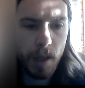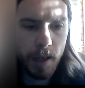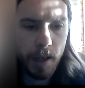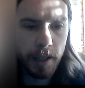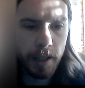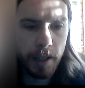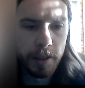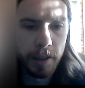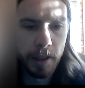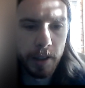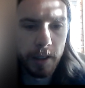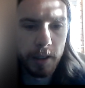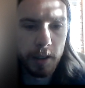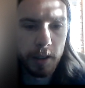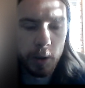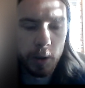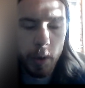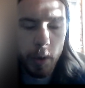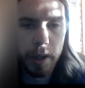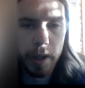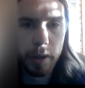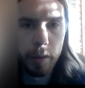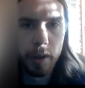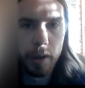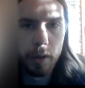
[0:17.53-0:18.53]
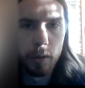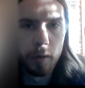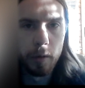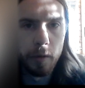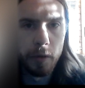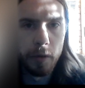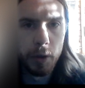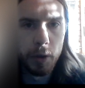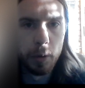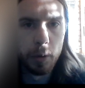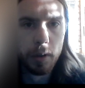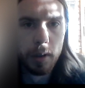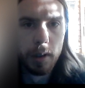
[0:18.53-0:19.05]
did like a 20-minute
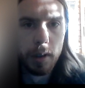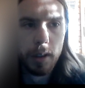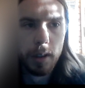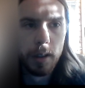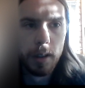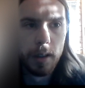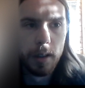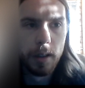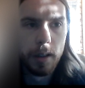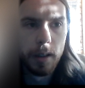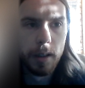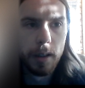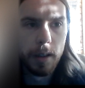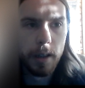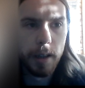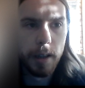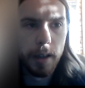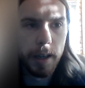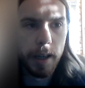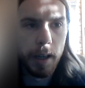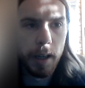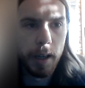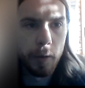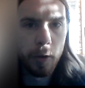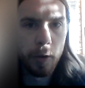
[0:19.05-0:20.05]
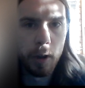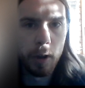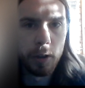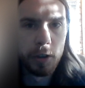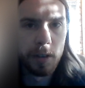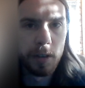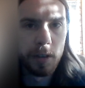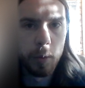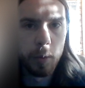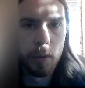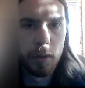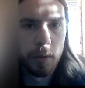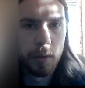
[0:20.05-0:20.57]
review and thought it
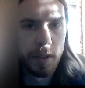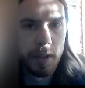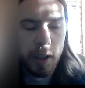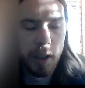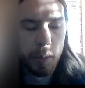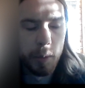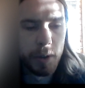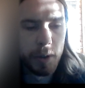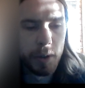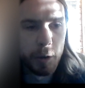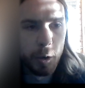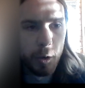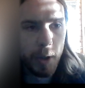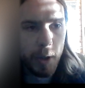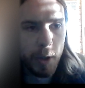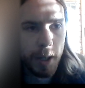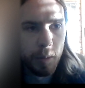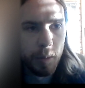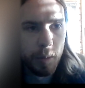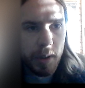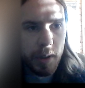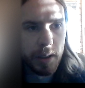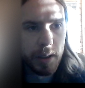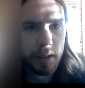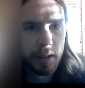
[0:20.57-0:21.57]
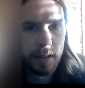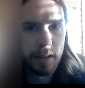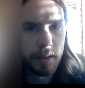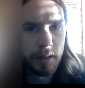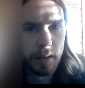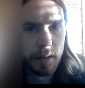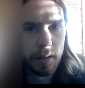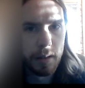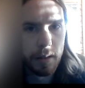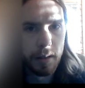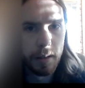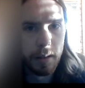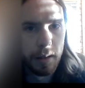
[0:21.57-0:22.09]
just was a little bit too rambly, just
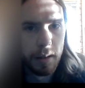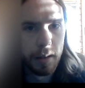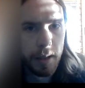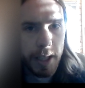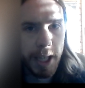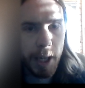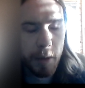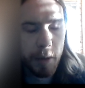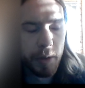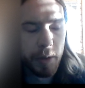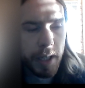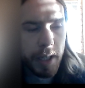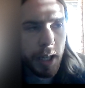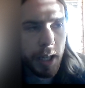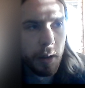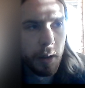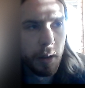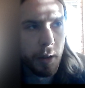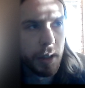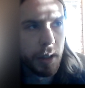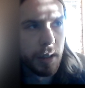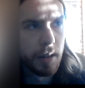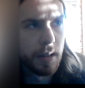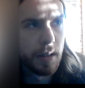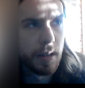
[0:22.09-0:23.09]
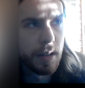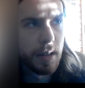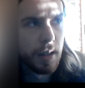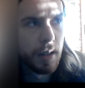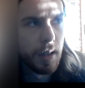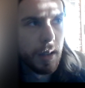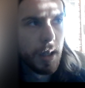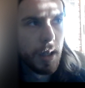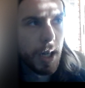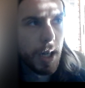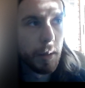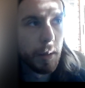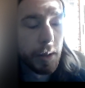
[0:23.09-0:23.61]
kept forgetting things.
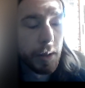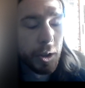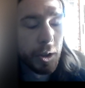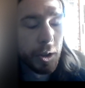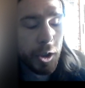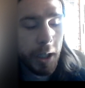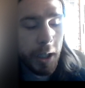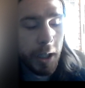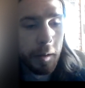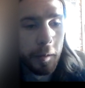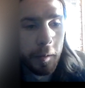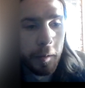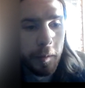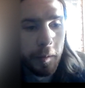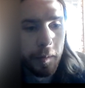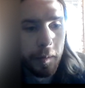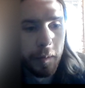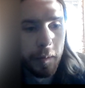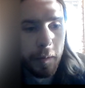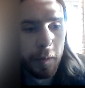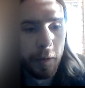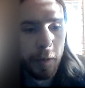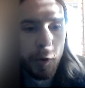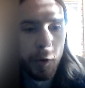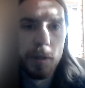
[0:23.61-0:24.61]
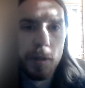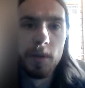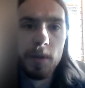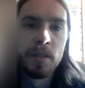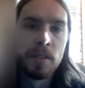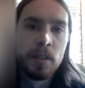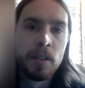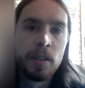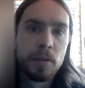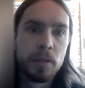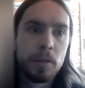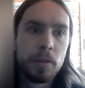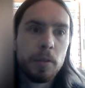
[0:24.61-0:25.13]
I'm going to try and force
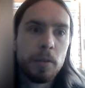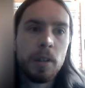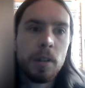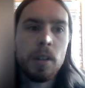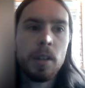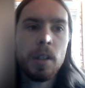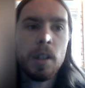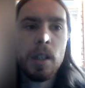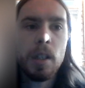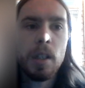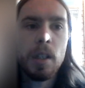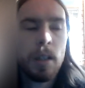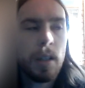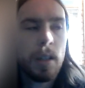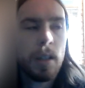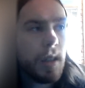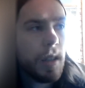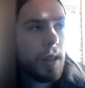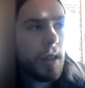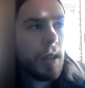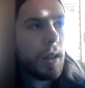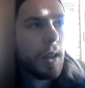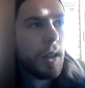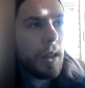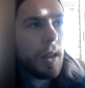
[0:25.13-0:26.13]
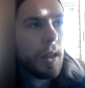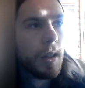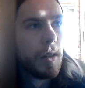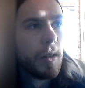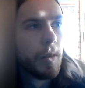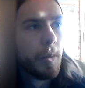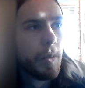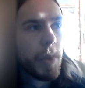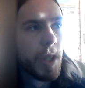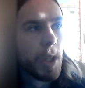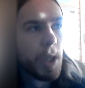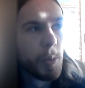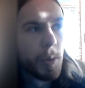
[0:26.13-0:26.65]
myself to
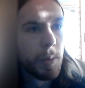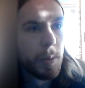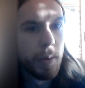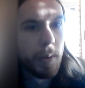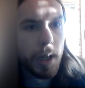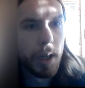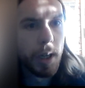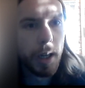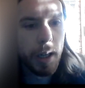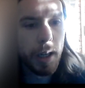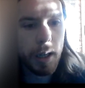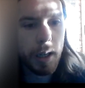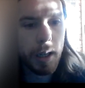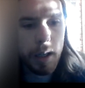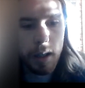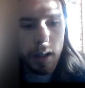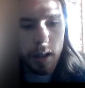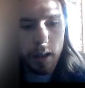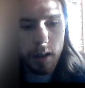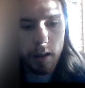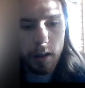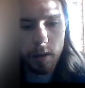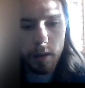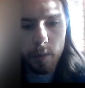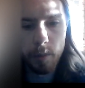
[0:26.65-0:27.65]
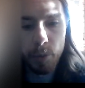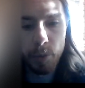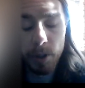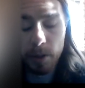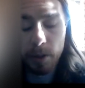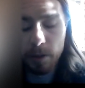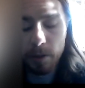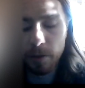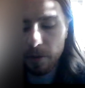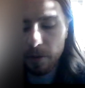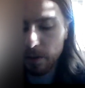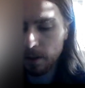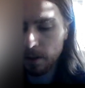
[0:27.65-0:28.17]
be a little bit
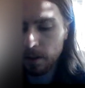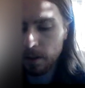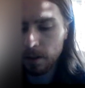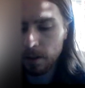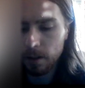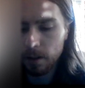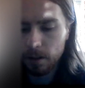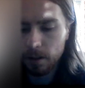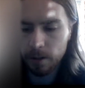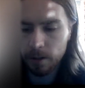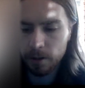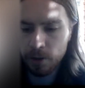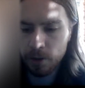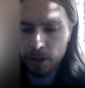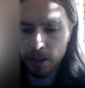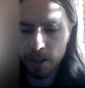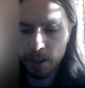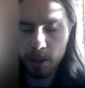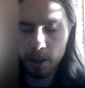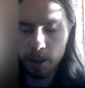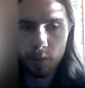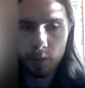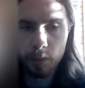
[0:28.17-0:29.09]
brief, try and keep